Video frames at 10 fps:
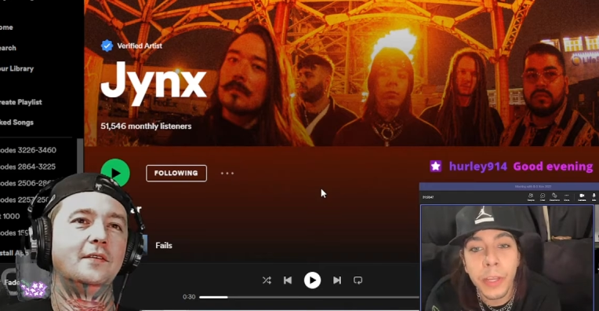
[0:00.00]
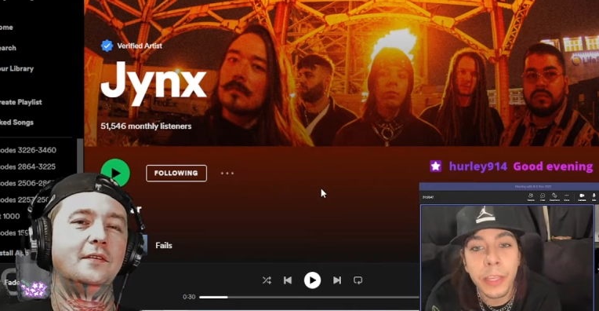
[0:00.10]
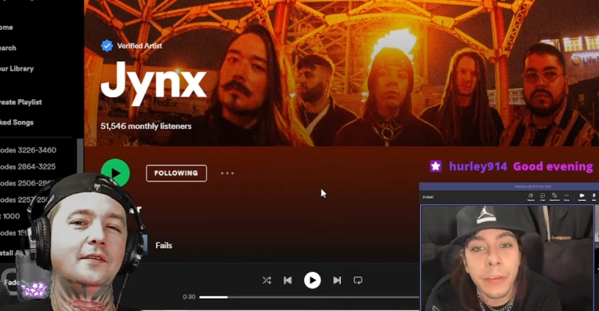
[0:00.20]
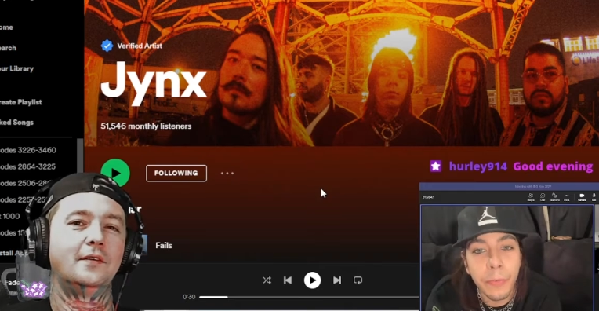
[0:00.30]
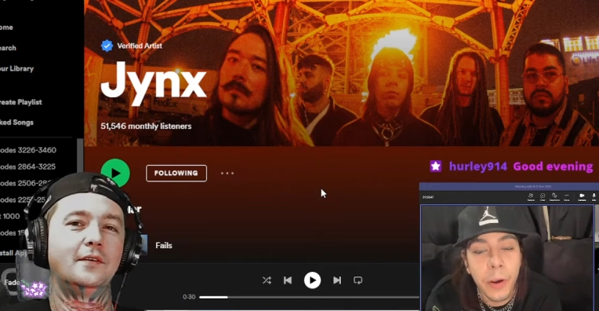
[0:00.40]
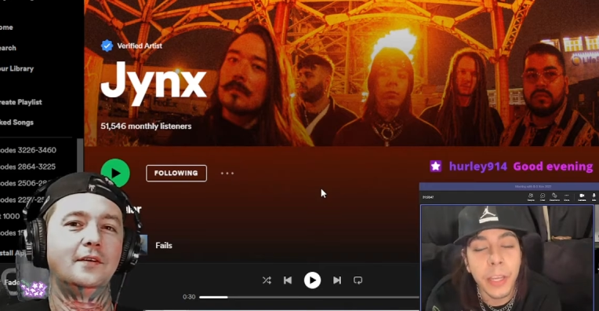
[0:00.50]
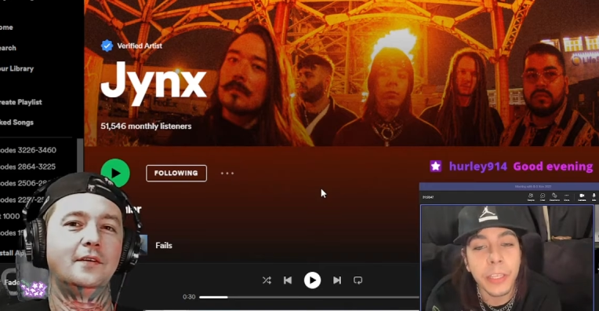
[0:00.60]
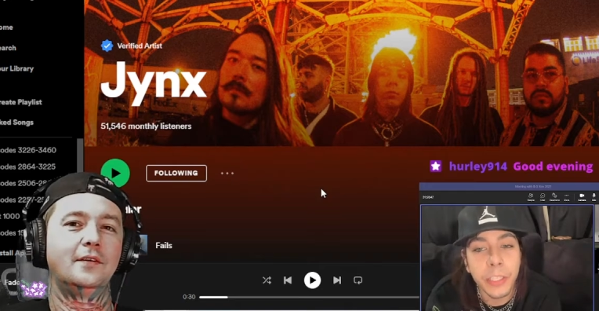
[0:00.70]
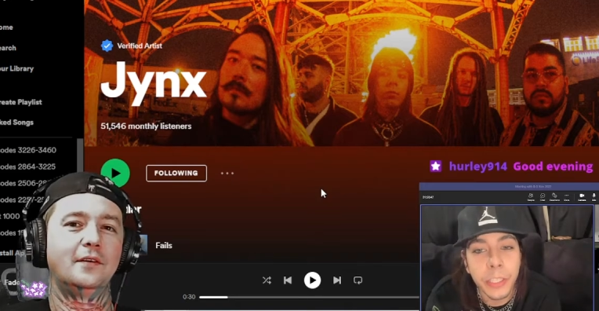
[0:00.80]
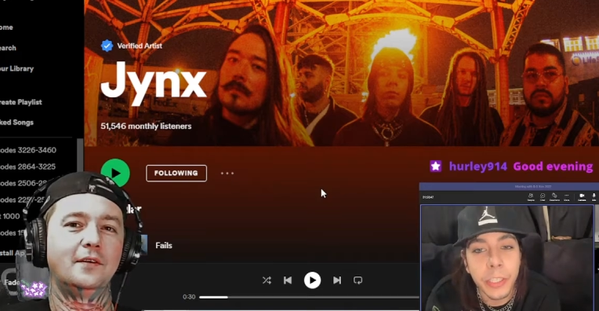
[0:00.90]
Speaker 1: really
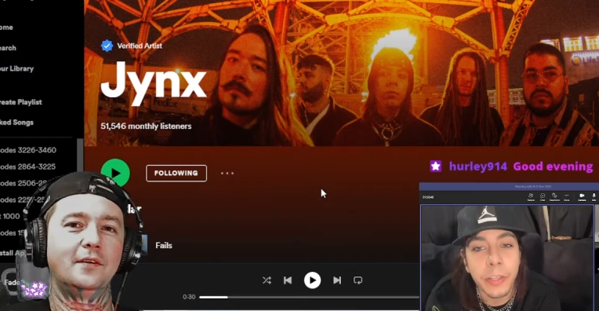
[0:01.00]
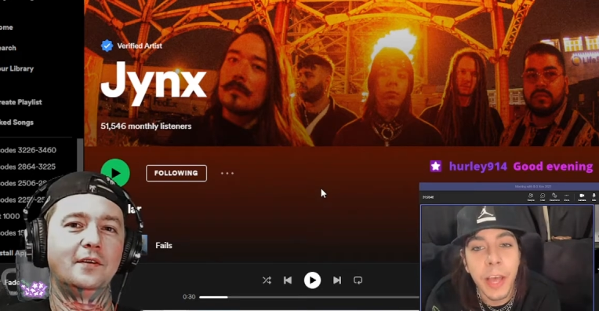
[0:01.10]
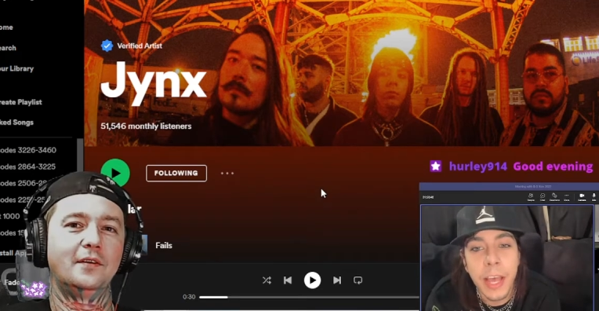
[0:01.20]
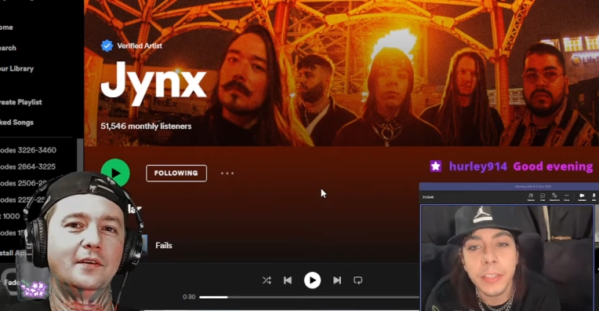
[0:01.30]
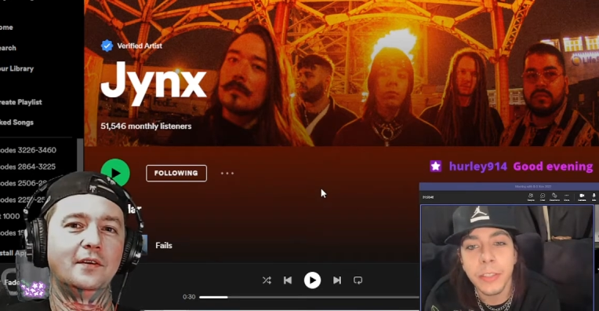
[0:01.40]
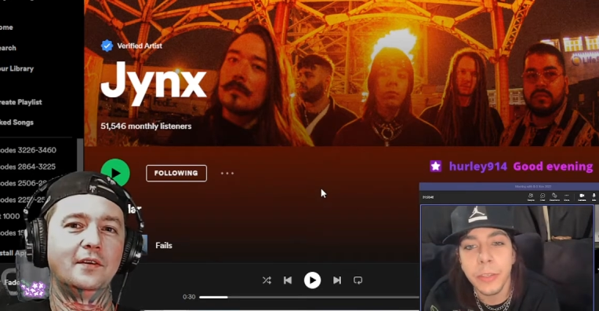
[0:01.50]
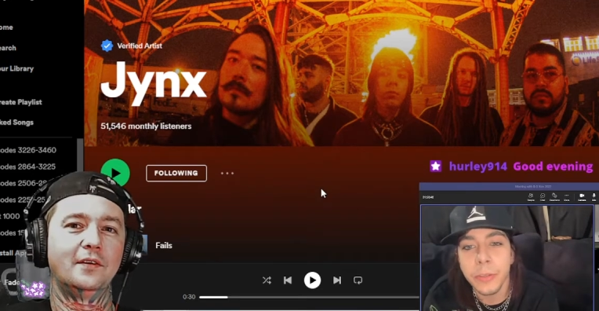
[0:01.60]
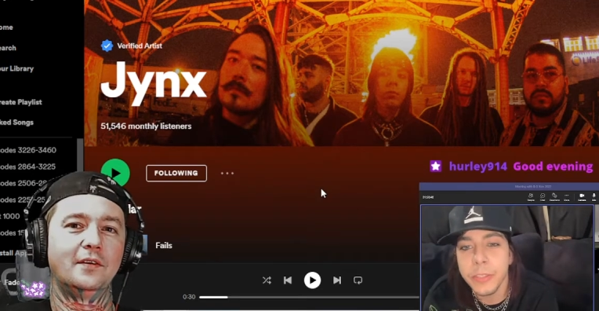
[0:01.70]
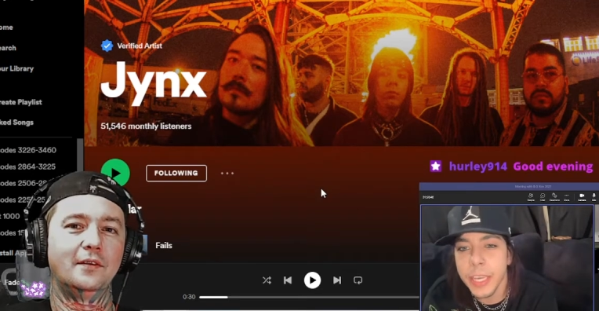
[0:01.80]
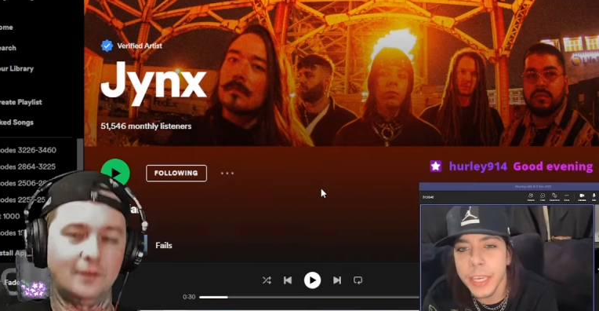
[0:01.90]
fucking chill ass
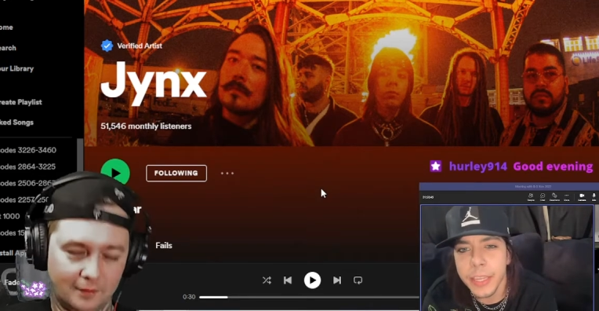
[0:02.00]
dudes.